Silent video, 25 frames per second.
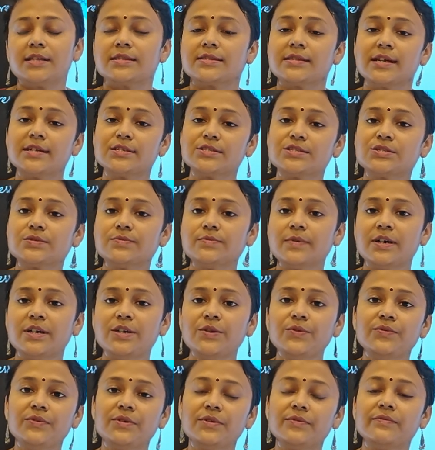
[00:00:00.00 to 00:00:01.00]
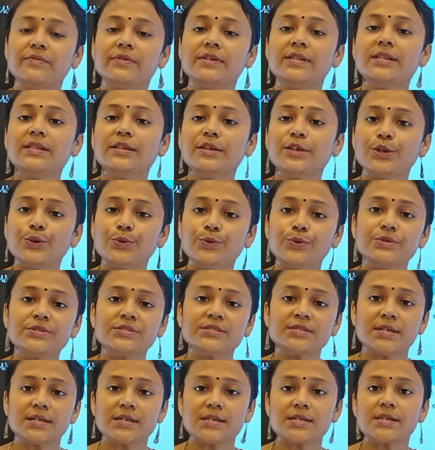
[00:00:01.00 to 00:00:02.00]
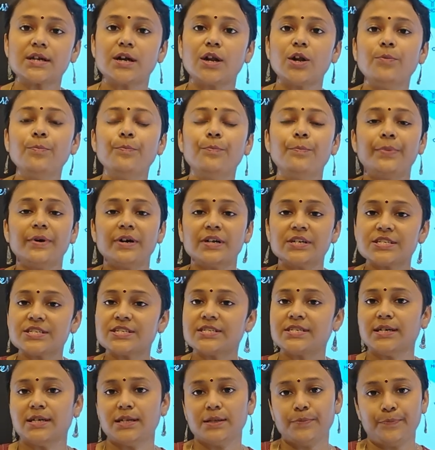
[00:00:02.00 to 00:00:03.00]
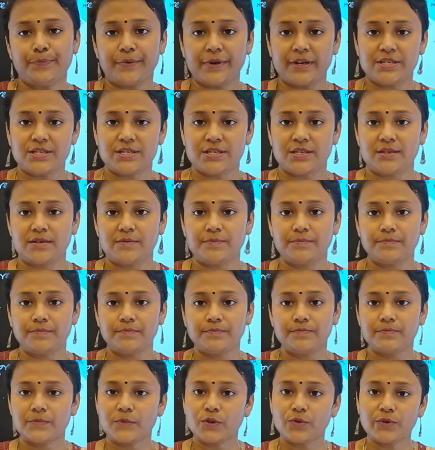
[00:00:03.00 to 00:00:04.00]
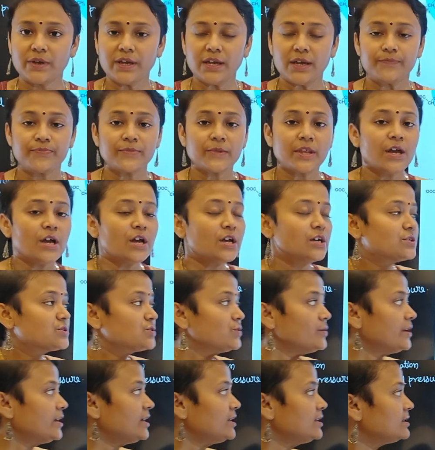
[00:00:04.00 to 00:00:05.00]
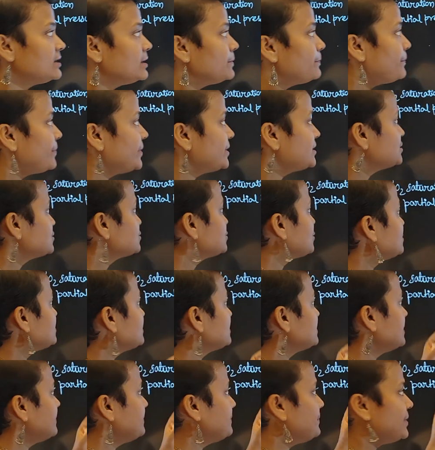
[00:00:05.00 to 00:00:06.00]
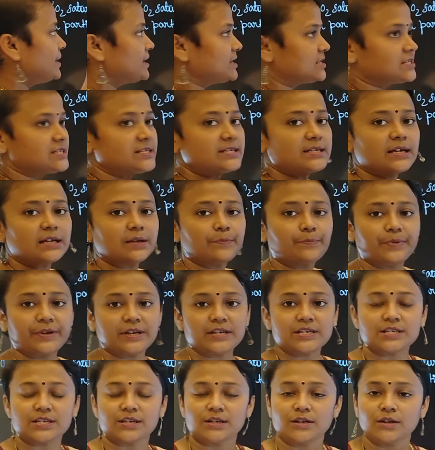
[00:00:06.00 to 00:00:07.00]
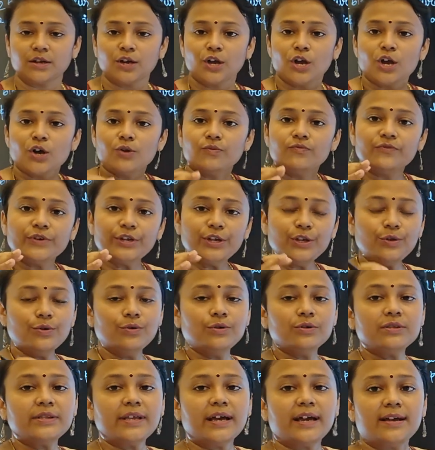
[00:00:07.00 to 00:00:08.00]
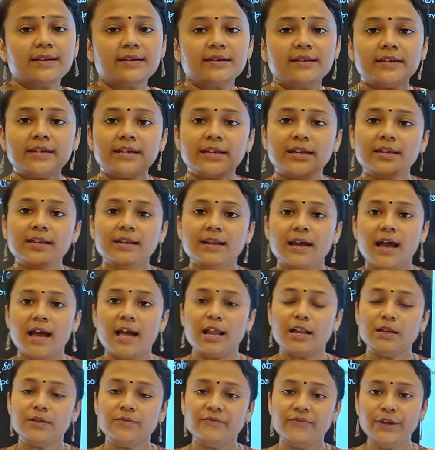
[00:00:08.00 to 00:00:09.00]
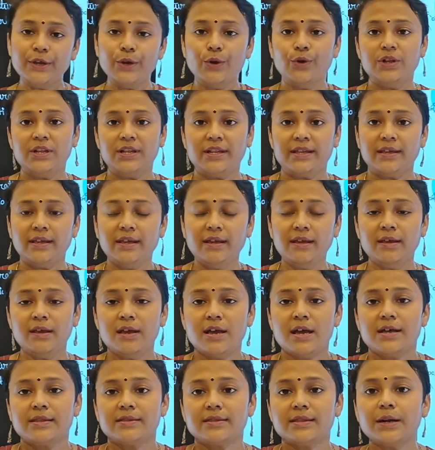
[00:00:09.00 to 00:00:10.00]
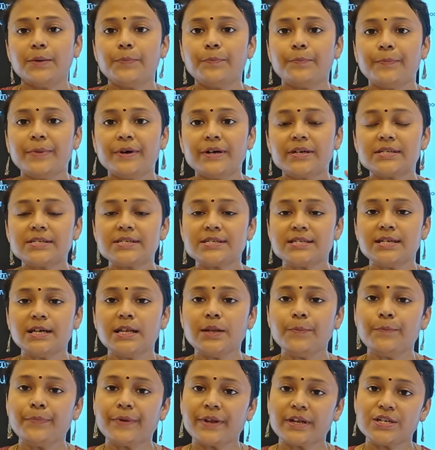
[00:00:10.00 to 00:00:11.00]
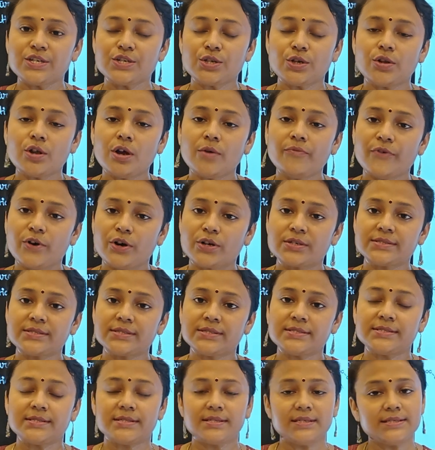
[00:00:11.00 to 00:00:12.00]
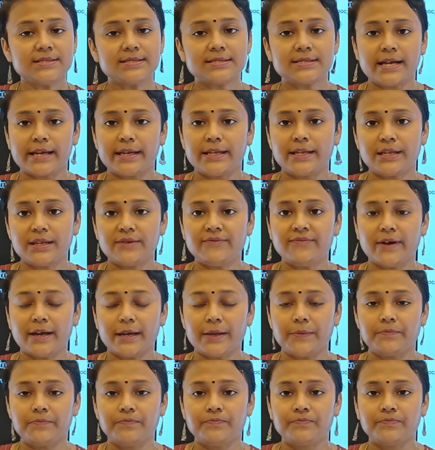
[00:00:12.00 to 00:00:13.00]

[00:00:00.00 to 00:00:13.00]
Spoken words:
That's why we will use the term partial pressure. Okay, so it depends on the partial pressure. We know that in alveoli, the partial pressure of oxygen is 95.